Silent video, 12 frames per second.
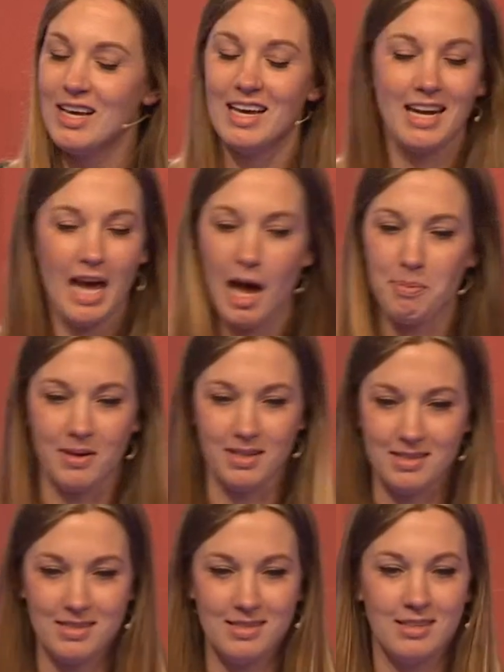It
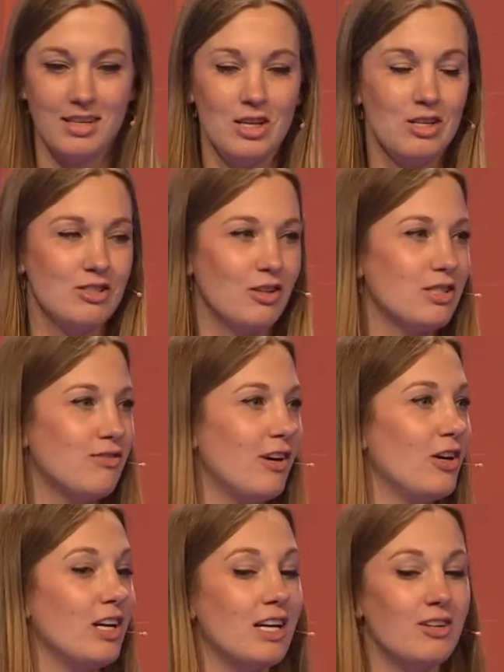happens. So it's
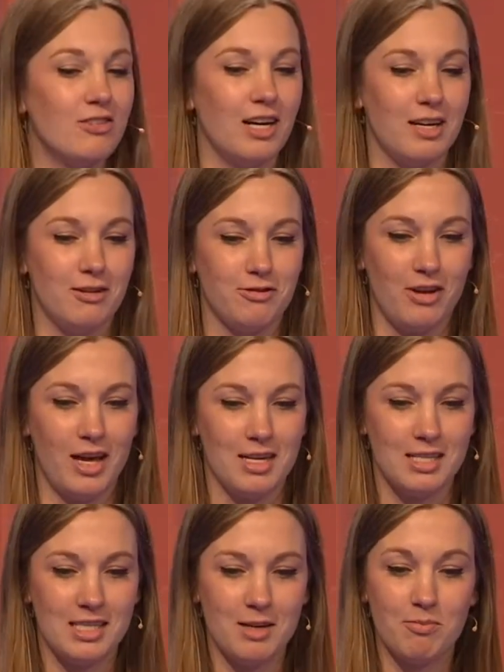very iterative.
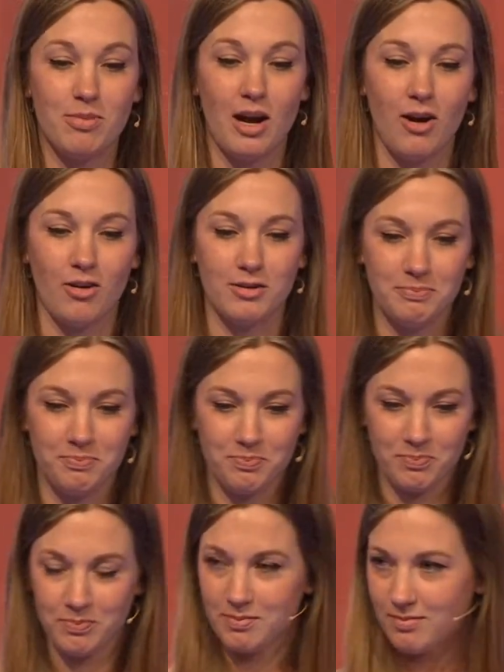And Tim Brown,
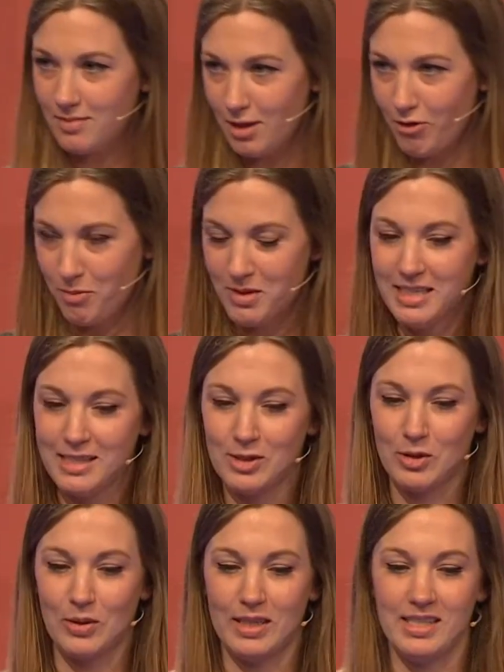from the D
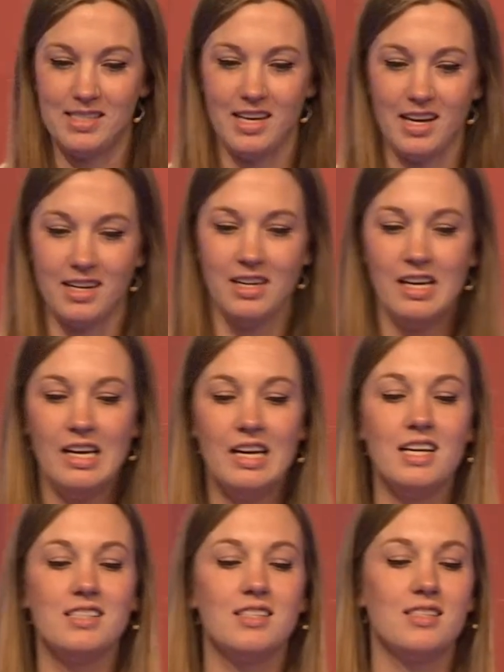School, he said,
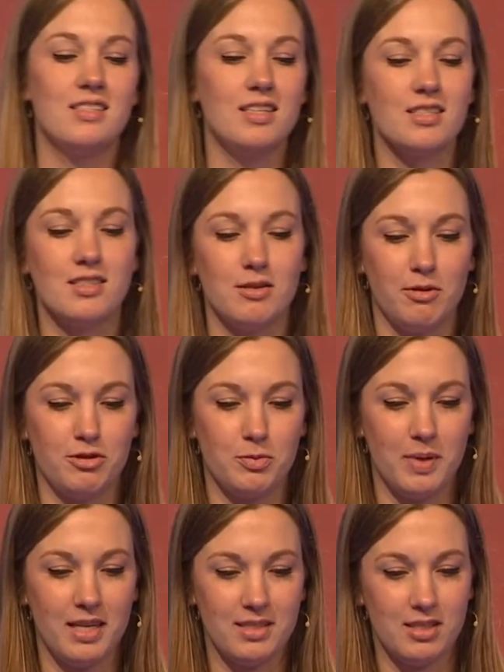it's a system of
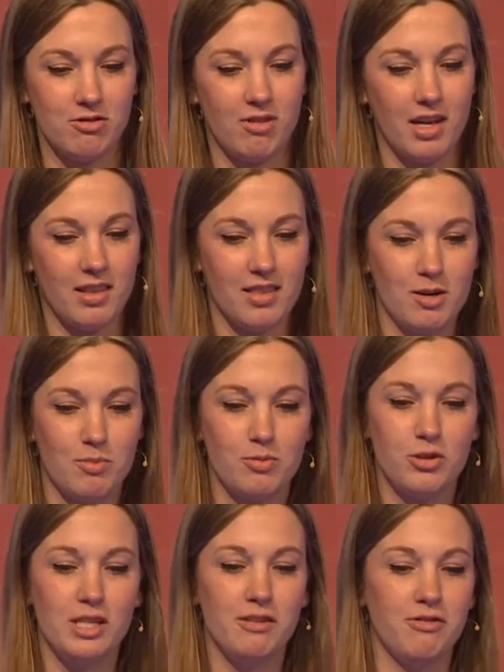spaces rather than a
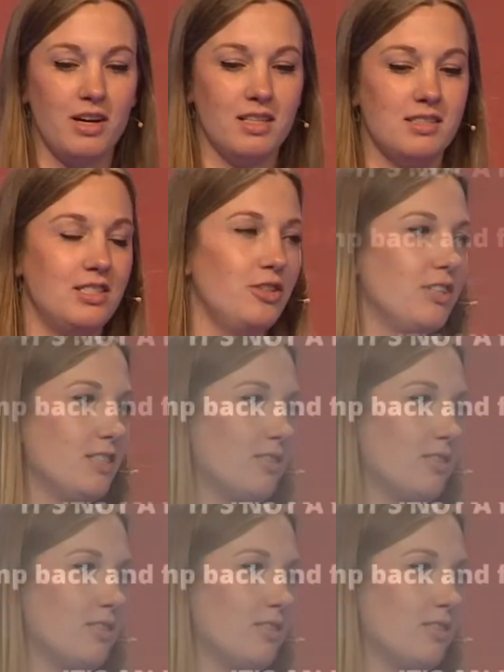predefined series